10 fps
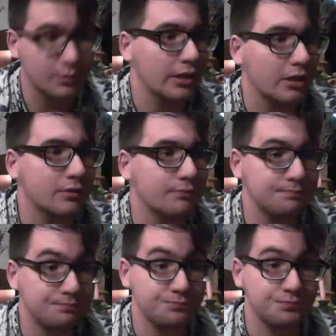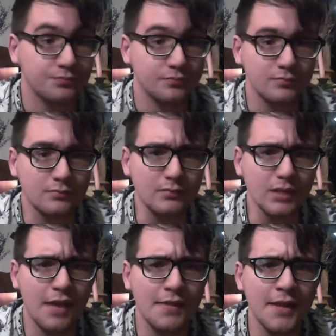on.
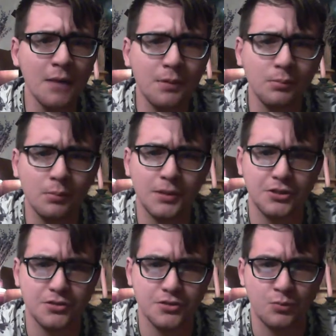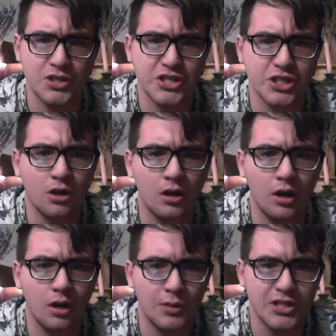And then I'll probably do some witchy
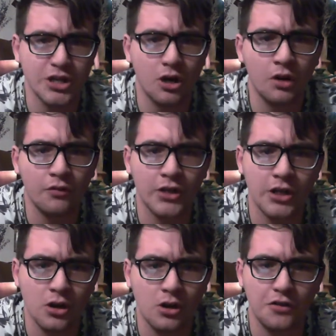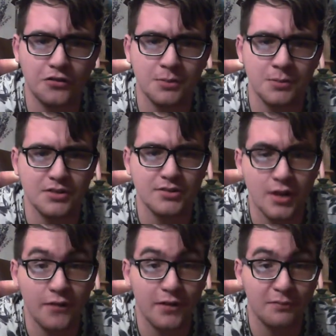haul video of some of the
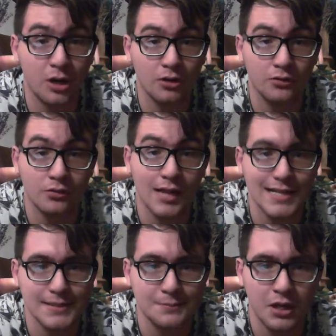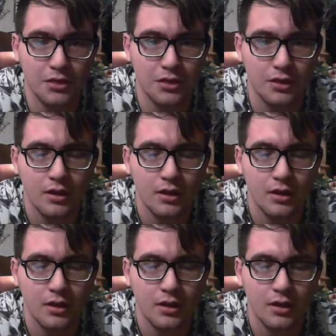stuff I've bought over the last month.